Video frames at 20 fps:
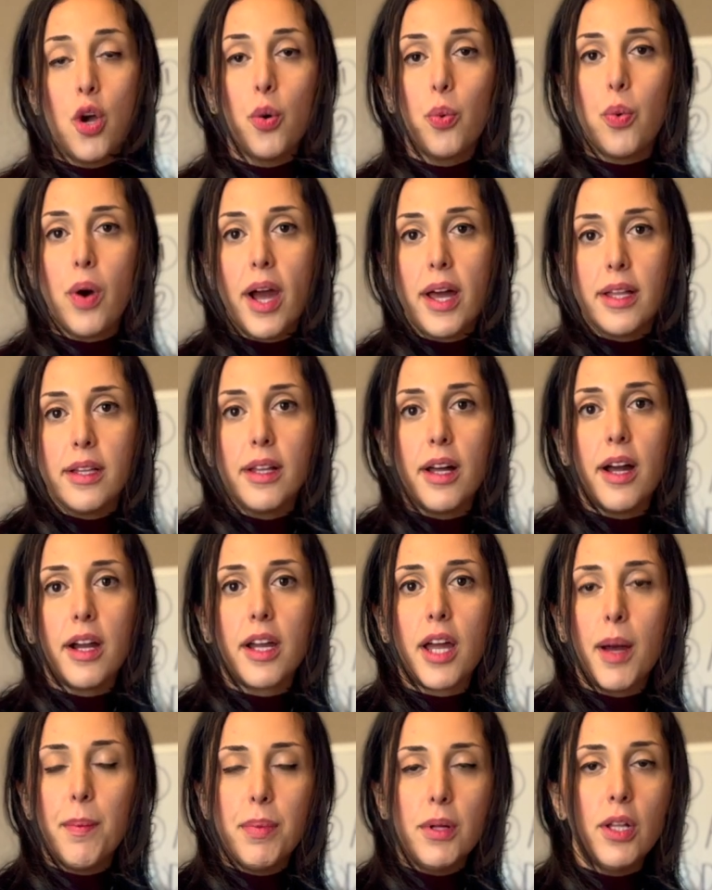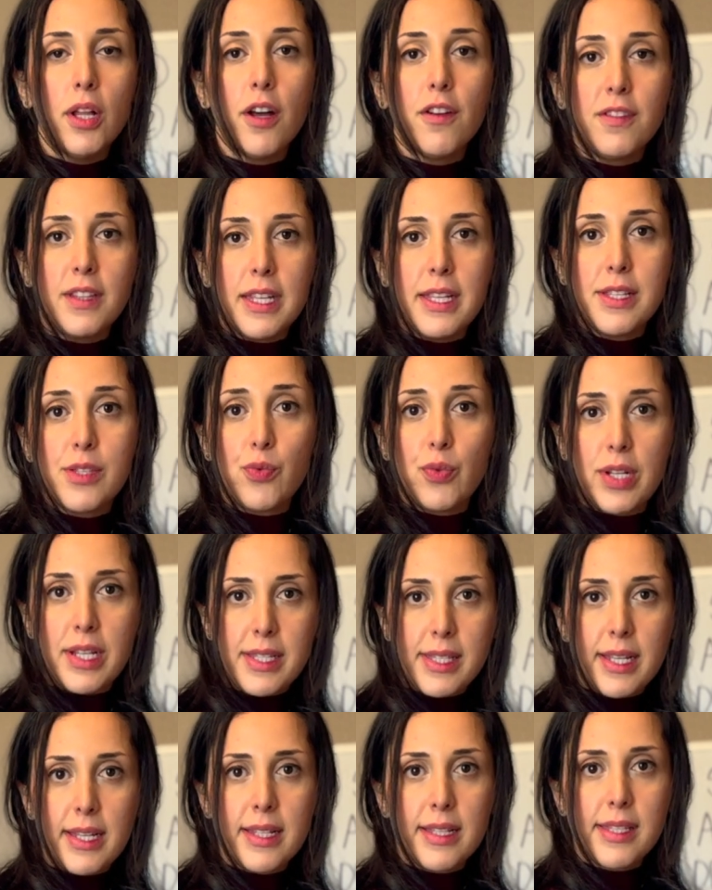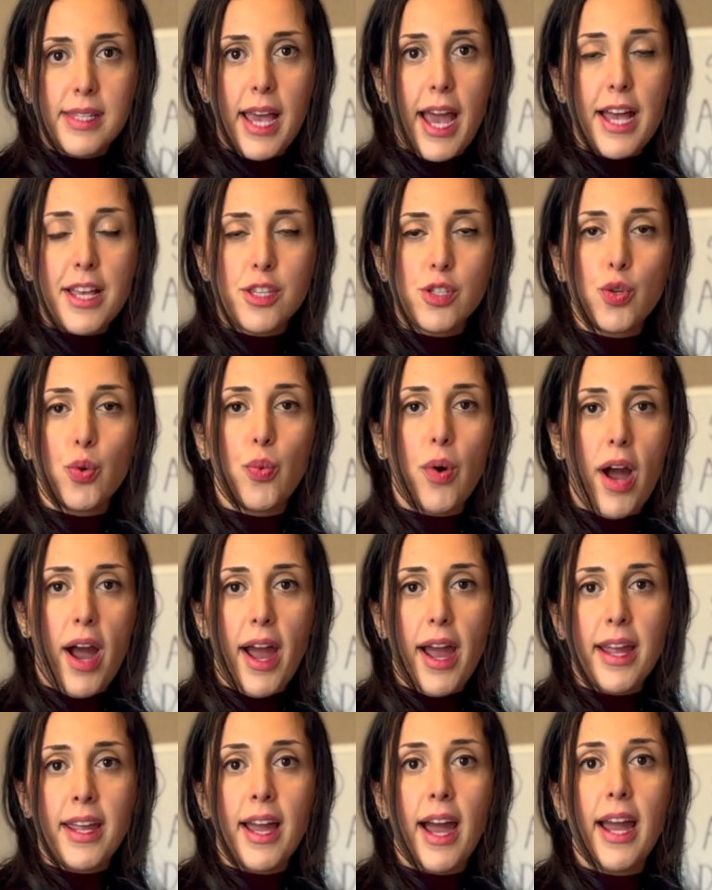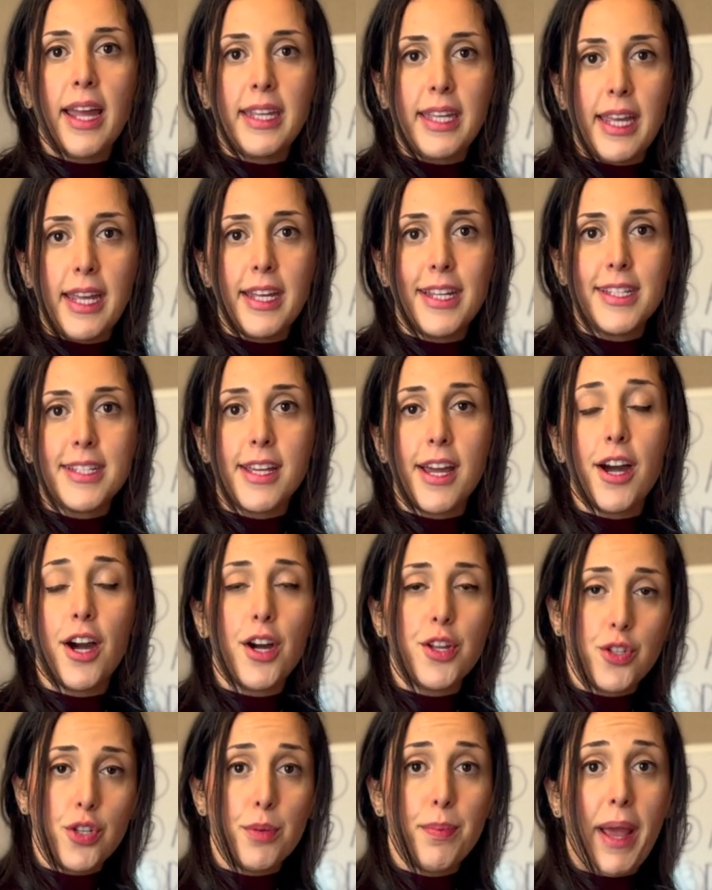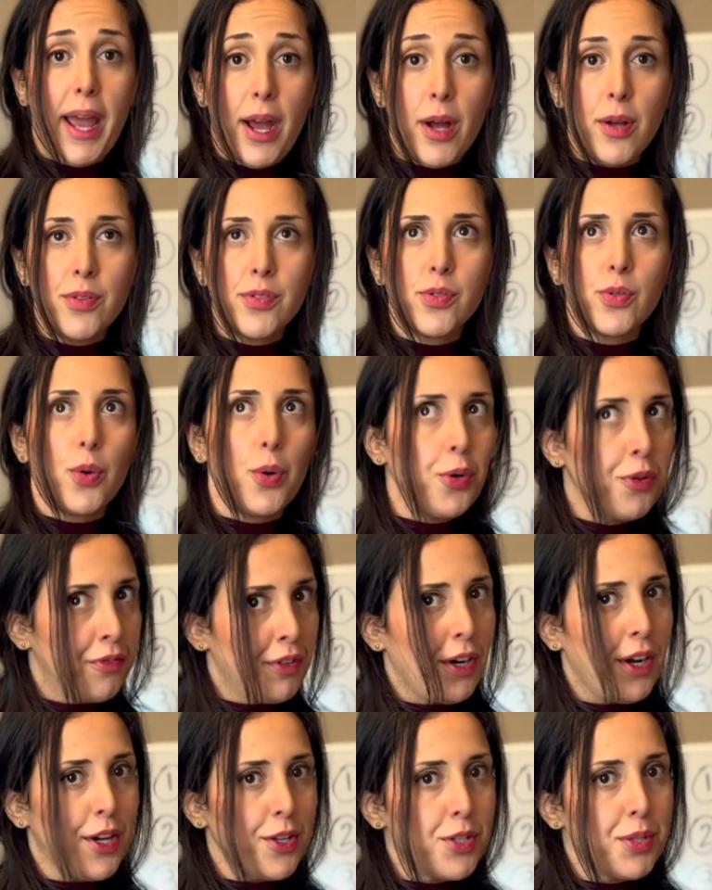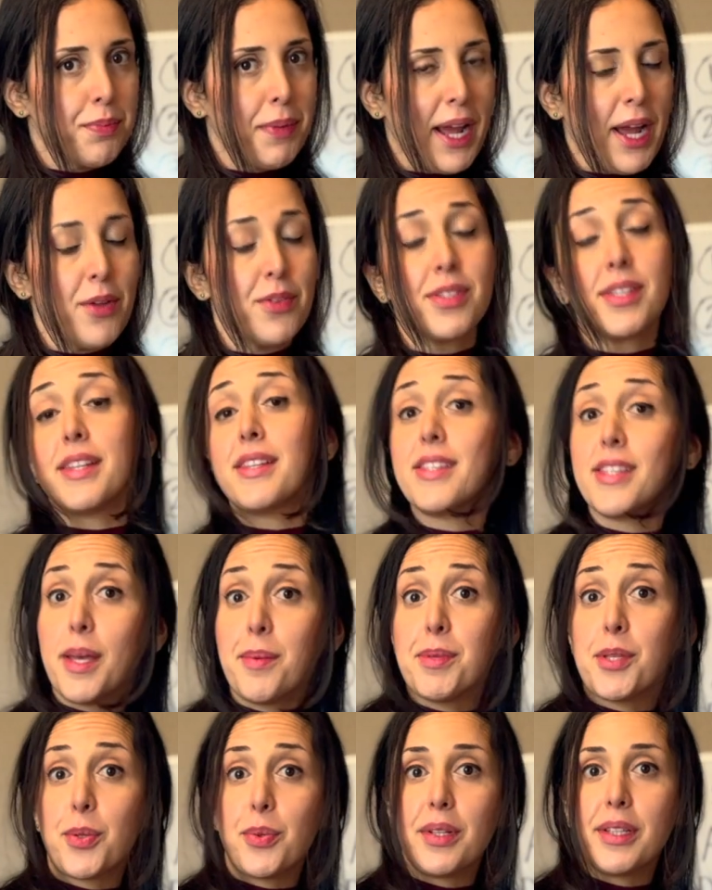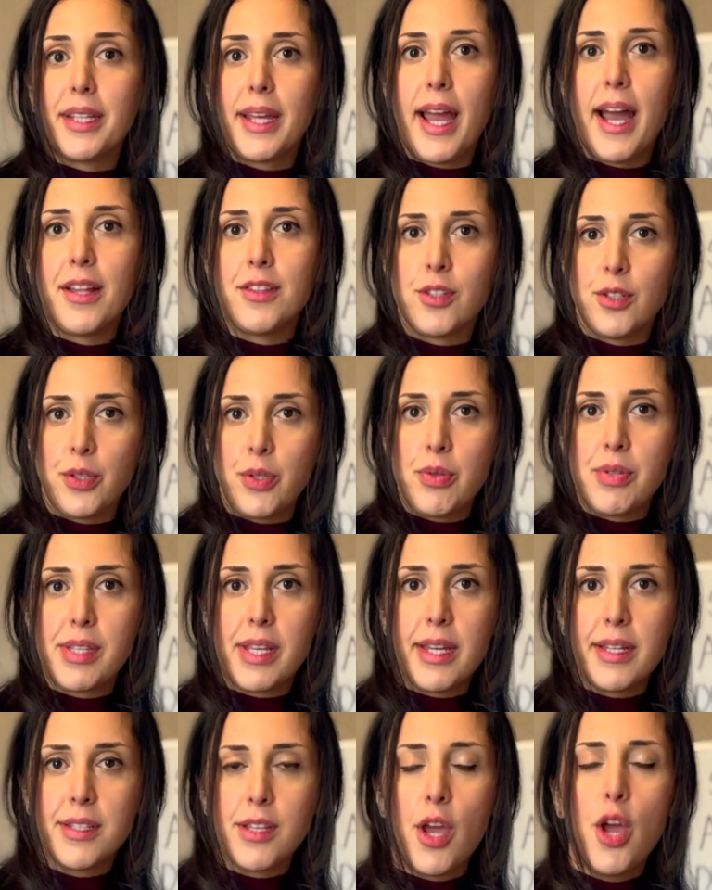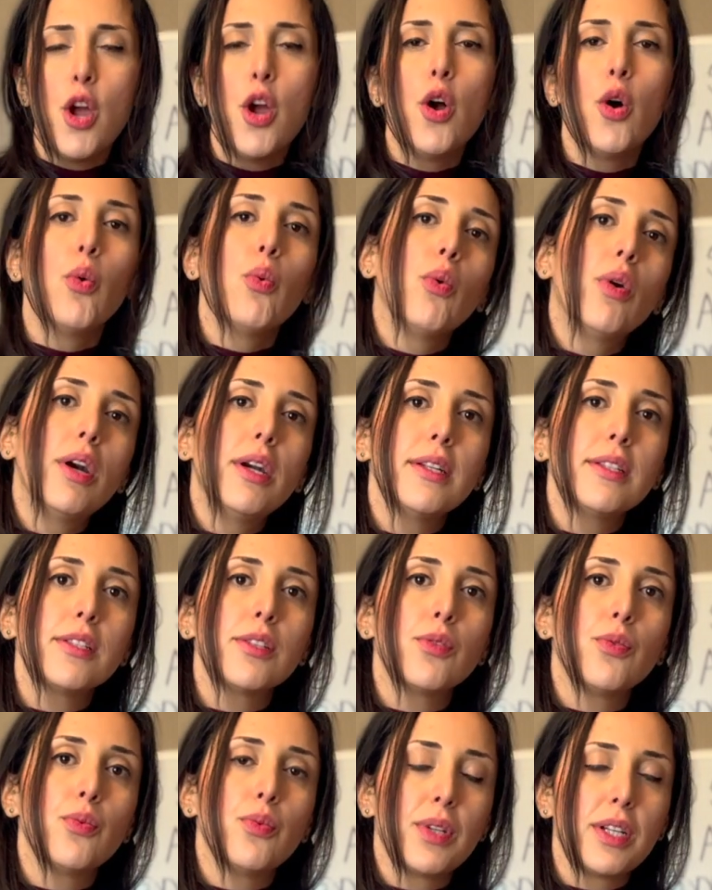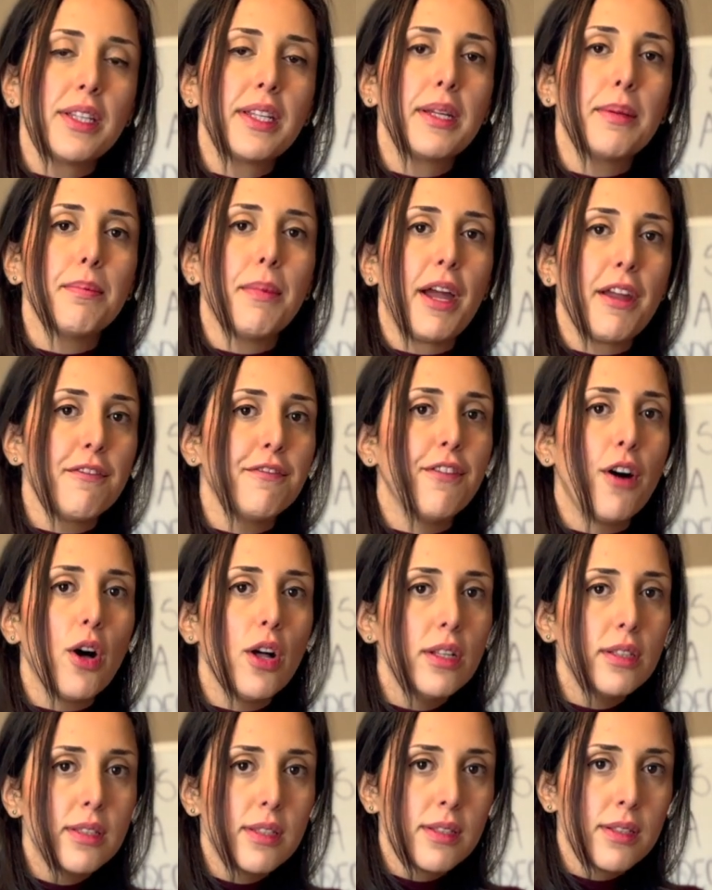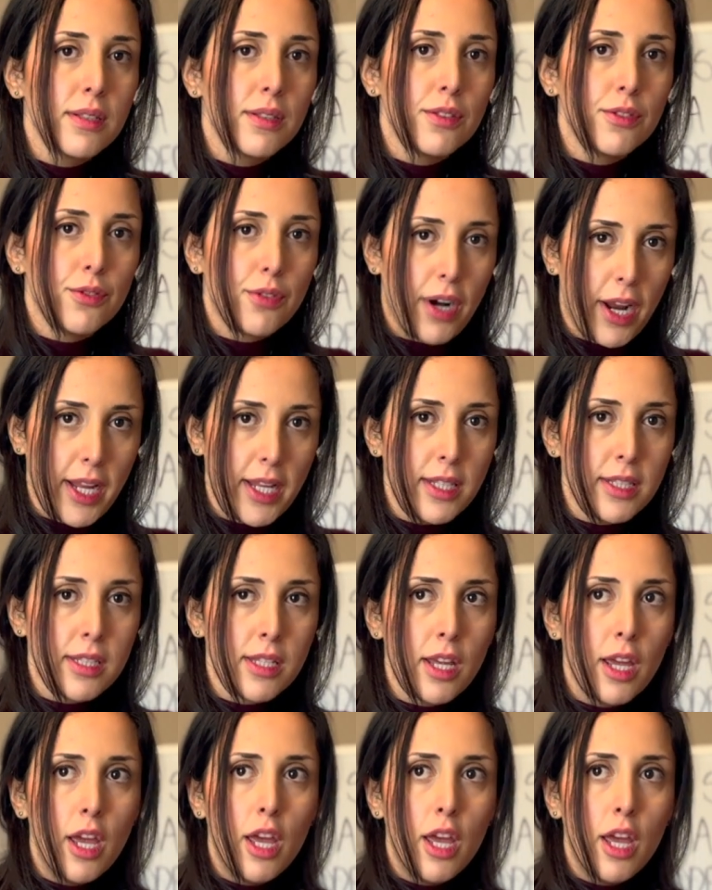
While a couple of these reasons as to why I gained 100 pounds, over 100 pounds, and subsequently had to lose it, weren't really my fault, right?